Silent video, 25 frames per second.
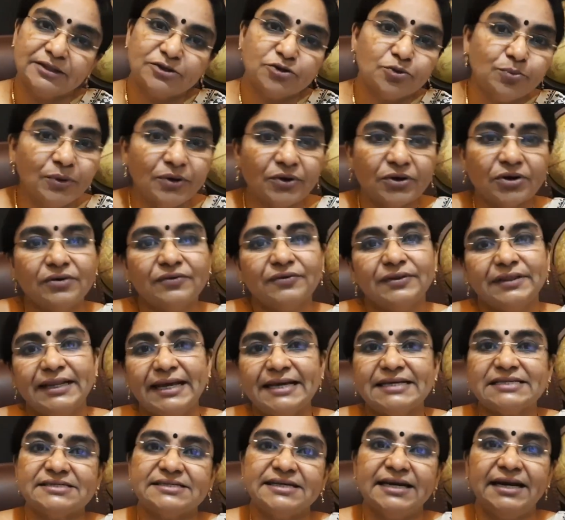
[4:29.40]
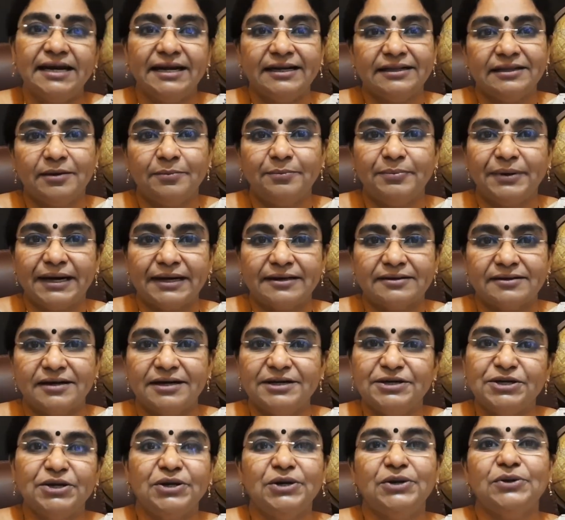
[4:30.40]
Tomorrow, next day, let them
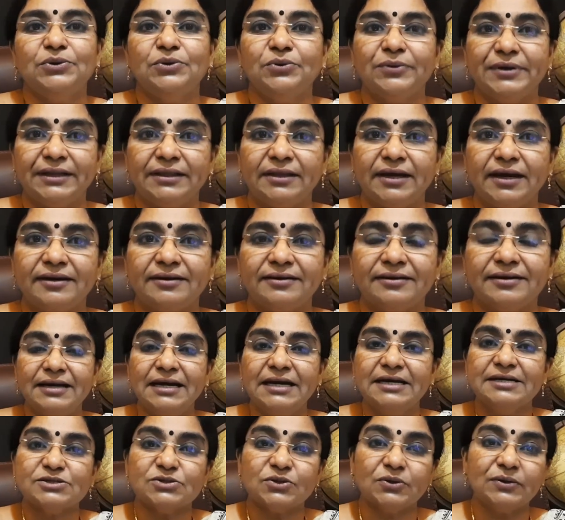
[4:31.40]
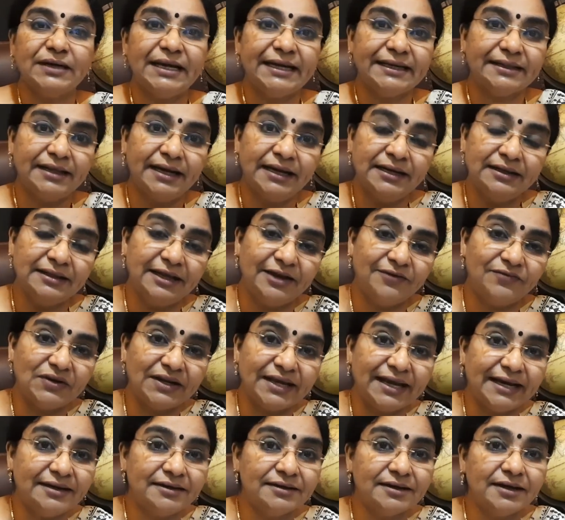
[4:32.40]
continue doing that. So like that, they will
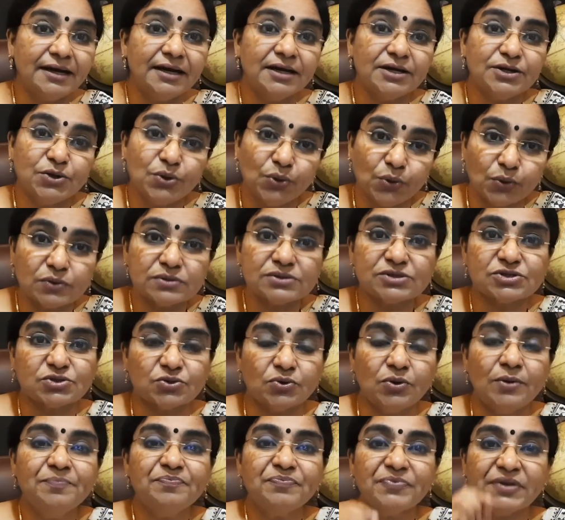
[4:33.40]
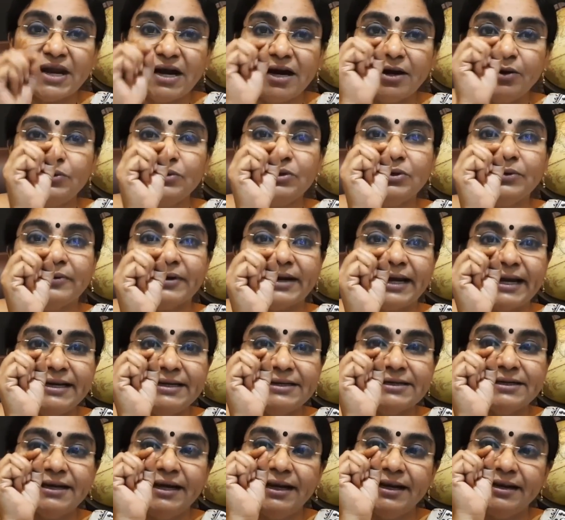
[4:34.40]
get used to how to
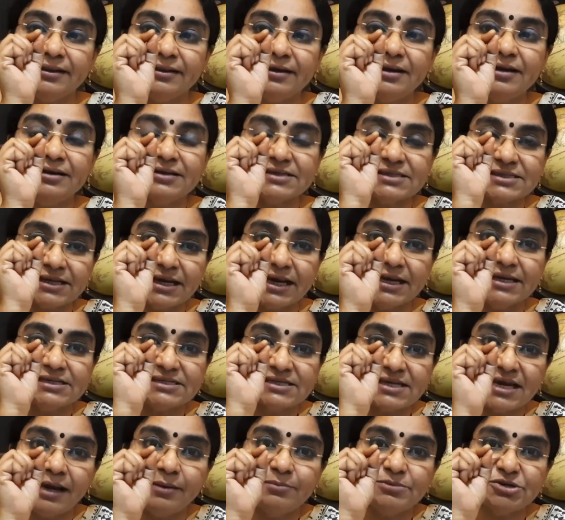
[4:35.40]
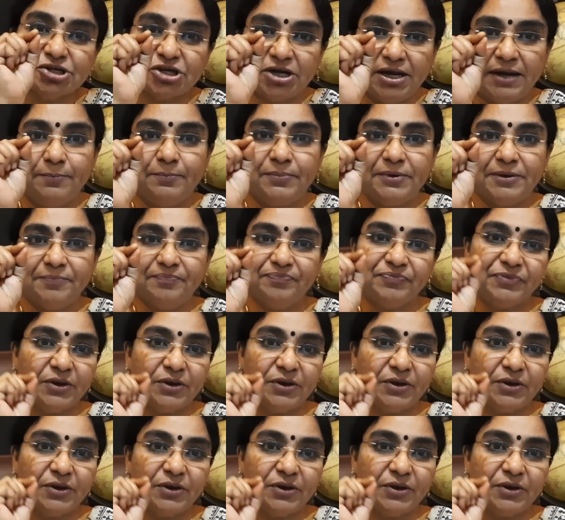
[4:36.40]
write in the same shape.